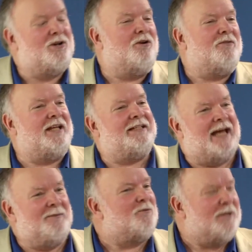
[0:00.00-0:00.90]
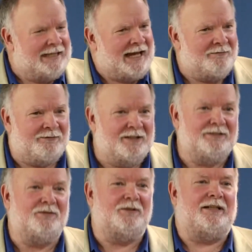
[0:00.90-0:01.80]
In order for that to happen, we can have fun
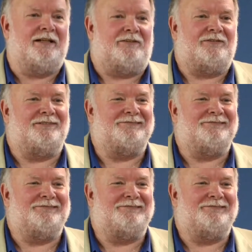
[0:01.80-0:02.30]
doing this.